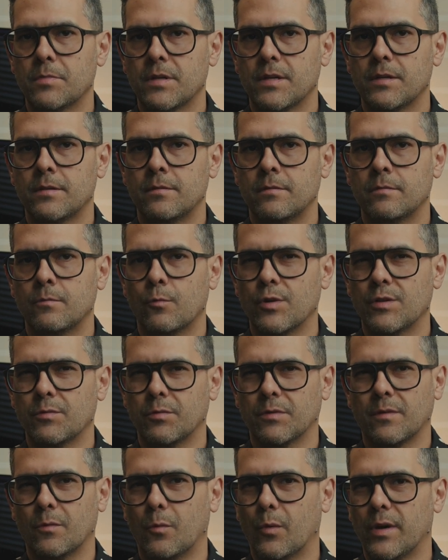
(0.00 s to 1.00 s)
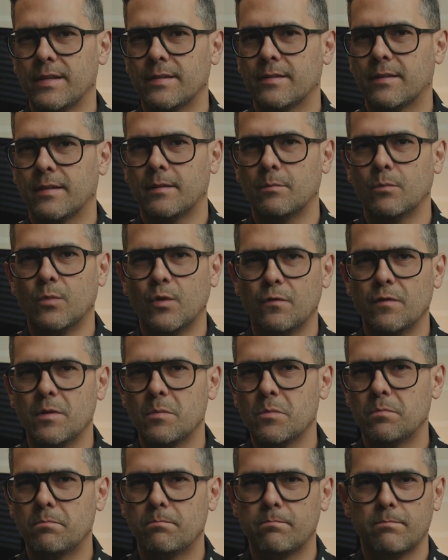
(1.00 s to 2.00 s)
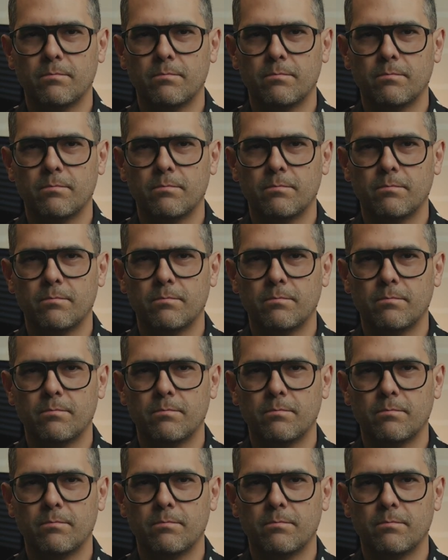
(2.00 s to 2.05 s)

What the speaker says: button, which was a wasted movie